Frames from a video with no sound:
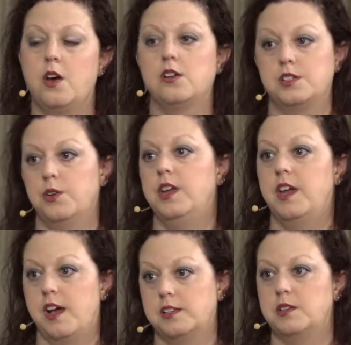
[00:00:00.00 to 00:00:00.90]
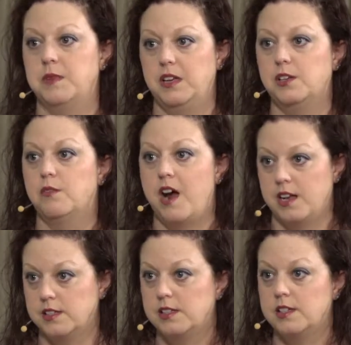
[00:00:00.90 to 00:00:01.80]
also he asked me to
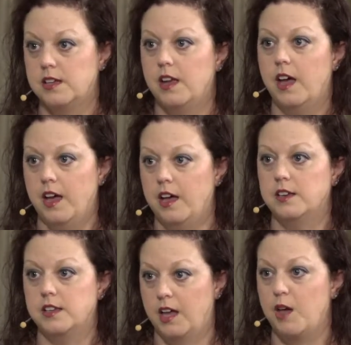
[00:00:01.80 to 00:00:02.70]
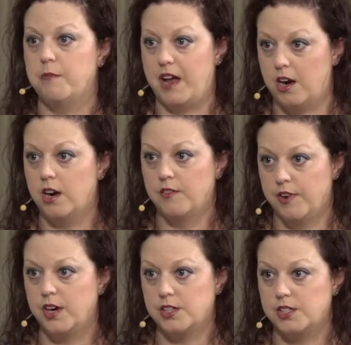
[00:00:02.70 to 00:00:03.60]
rest and to get better
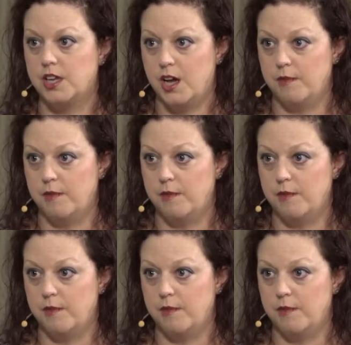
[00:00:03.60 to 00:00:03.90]
first.